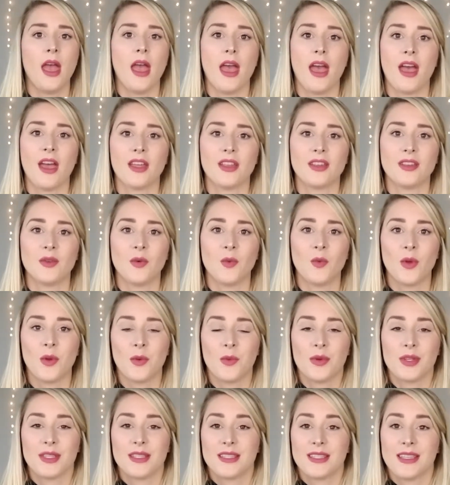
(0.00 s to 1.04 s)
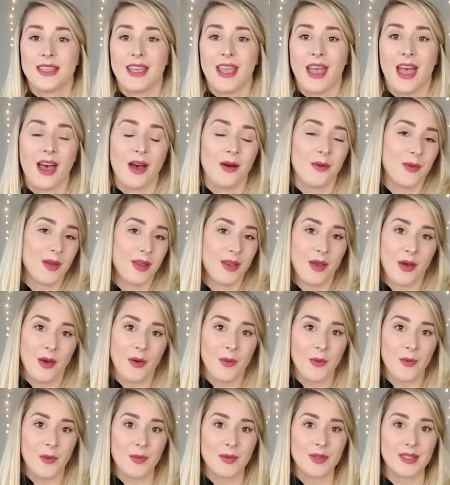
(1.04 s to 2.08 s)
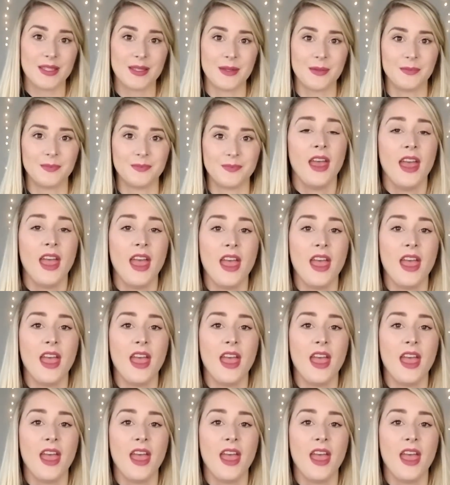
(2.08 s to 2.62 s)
and we will see how it goes.